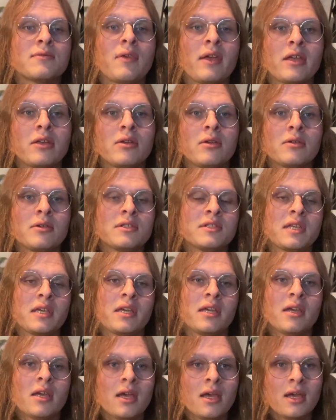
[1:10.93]
Failure is
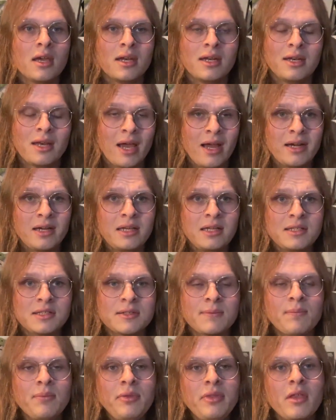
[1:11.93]
a
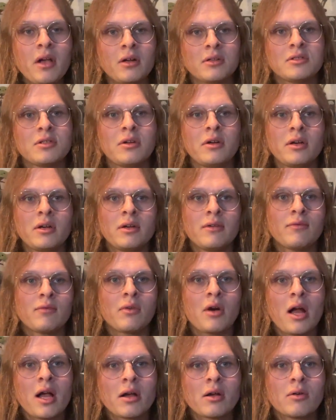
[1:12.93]
90s
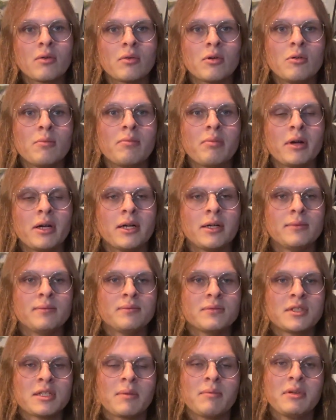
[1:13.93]
alternative rock group,
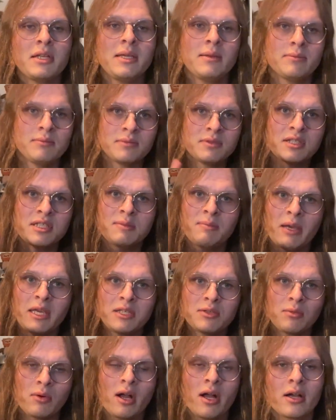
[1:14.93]
some deemed
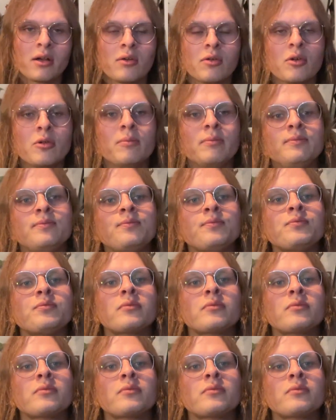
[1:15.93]
space rock group,